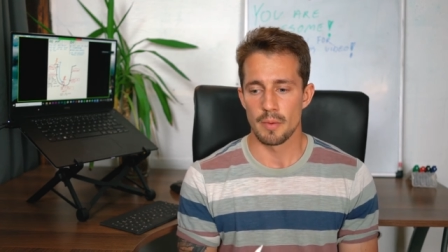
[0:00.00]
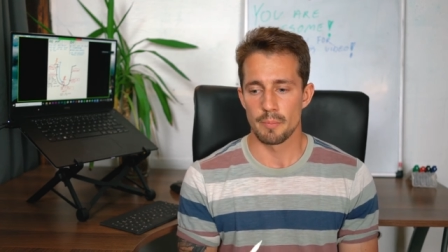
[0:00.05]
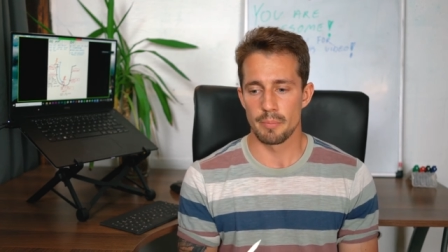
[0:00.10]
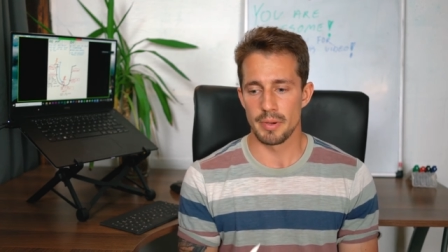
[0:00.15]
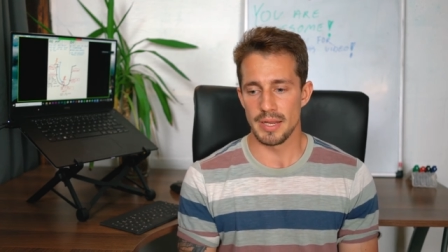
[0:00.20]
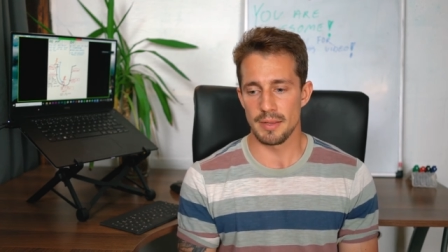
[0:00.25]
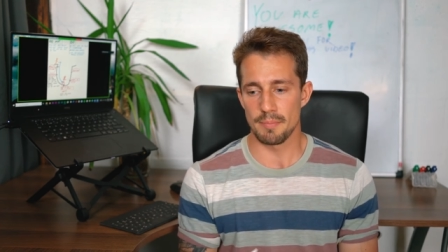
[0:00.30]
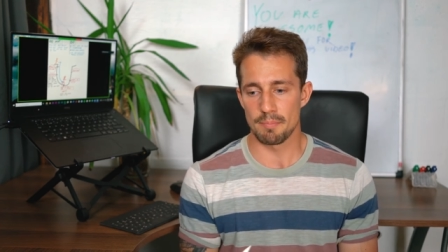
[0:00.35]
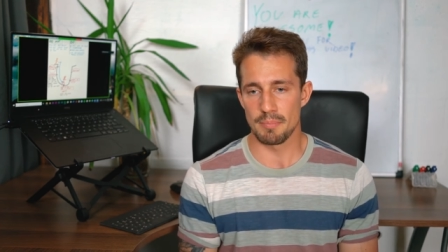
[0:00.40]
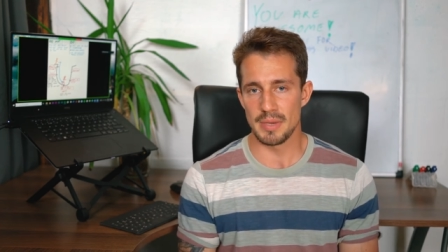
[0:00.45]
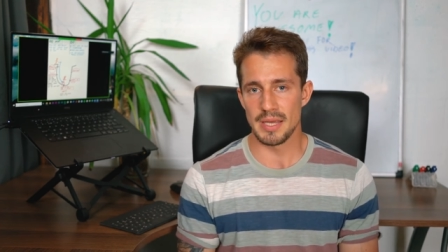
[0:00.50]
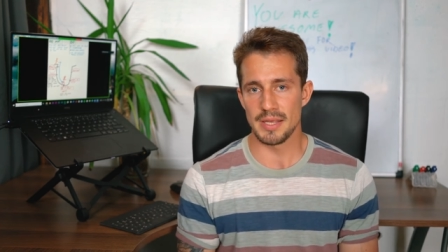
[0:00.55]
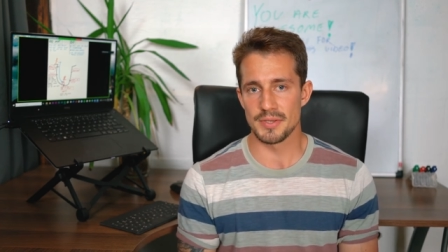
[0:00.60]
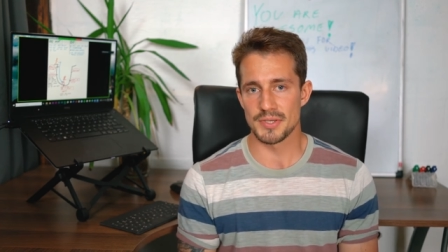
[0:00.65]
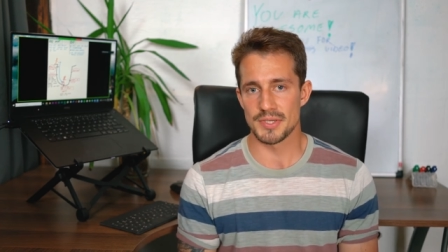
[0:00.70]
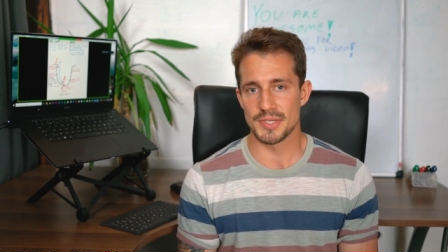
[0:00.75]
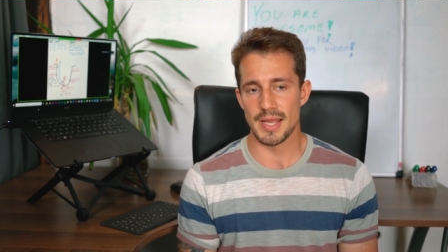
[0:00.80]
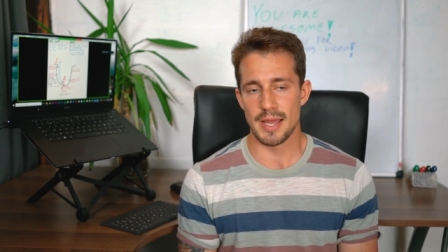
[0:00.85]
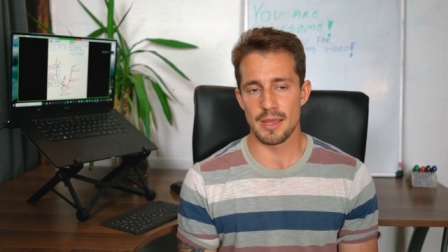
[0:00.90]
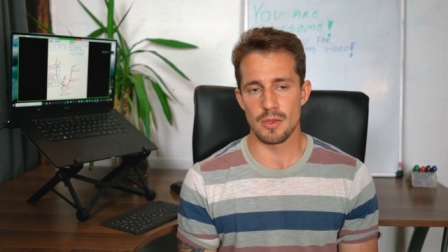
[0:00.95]
but it
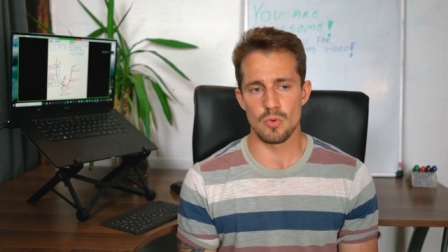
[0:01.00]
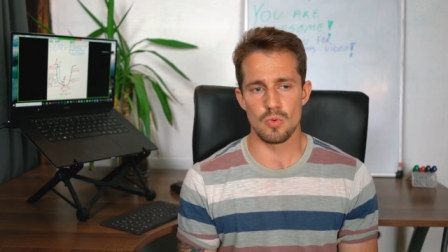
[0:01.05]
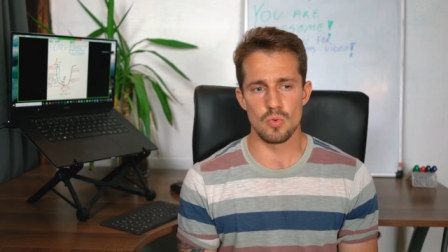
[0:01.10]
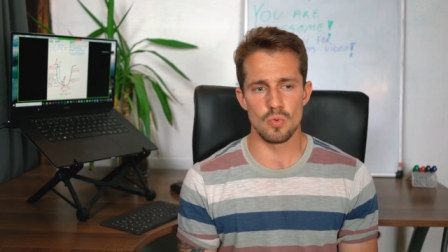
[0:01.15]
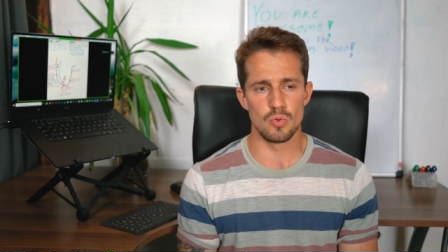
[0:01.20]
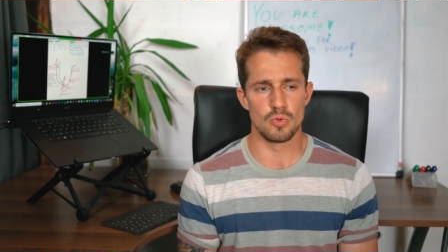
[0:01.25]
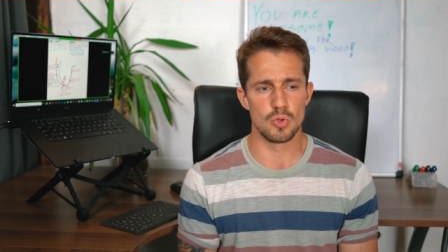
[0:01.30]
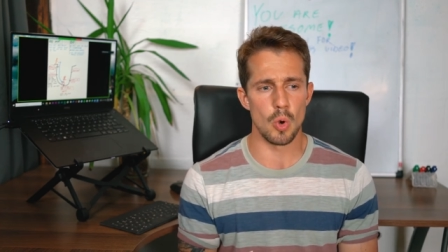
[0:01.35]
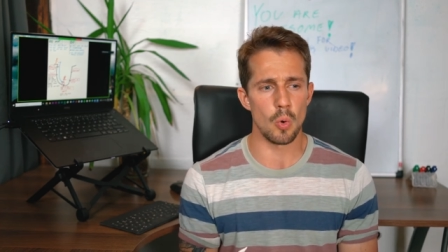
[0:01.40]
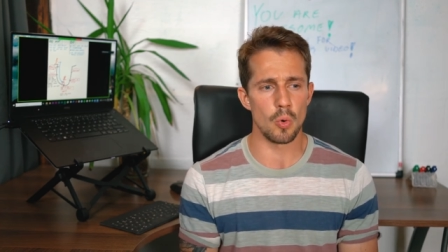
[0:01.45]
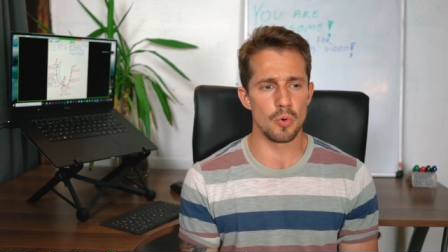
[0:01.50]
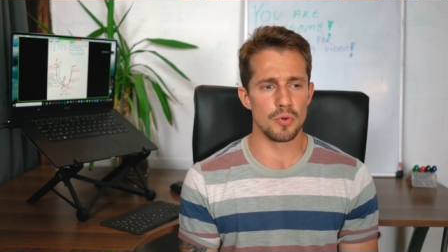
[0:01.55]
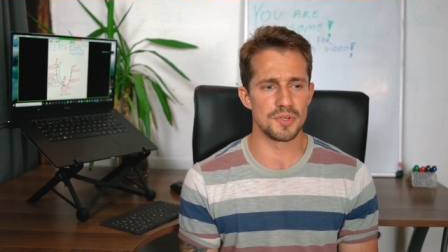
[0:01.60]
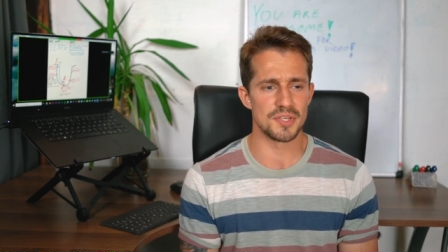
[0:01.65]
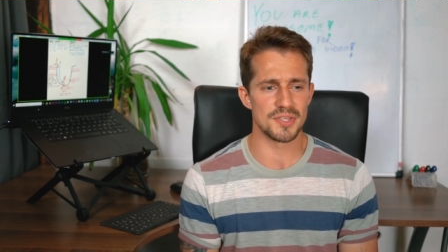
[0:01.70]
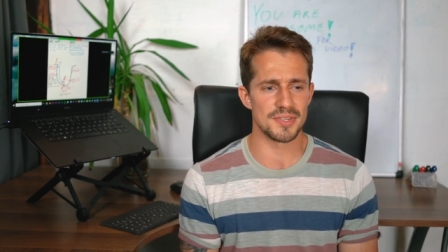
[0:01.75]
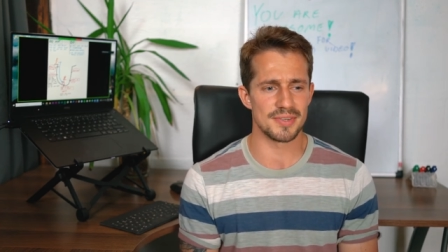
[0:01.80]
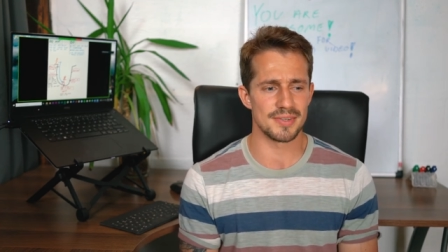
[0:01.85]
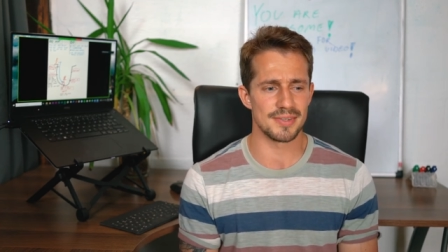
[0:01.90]
means that you don't